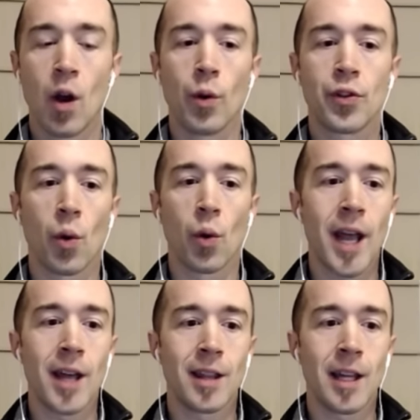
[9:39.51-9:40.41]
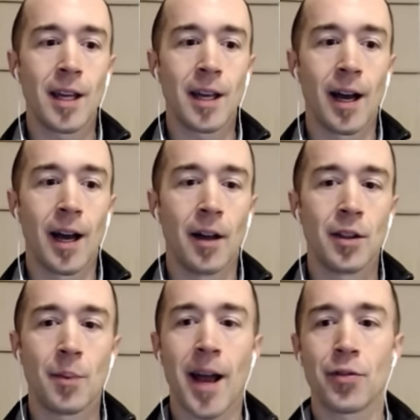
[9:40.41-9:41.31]
with the way the uh,
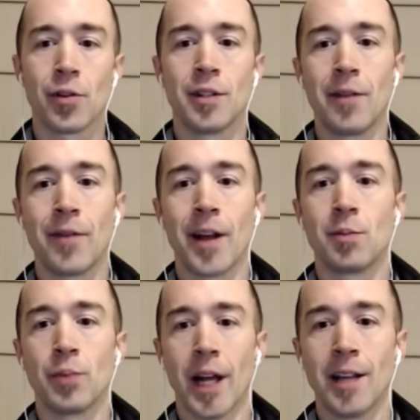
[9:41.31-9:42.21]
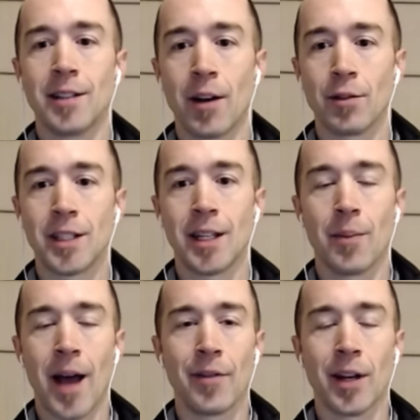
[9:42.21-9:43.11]
the Panthers defense plays, I don't see
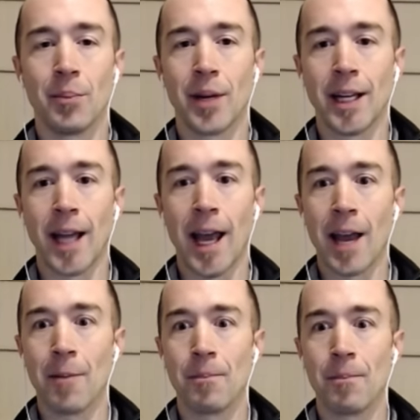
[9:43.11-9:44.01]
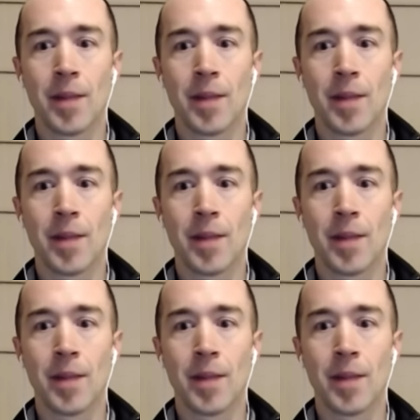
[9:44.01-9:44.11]
him having a big game.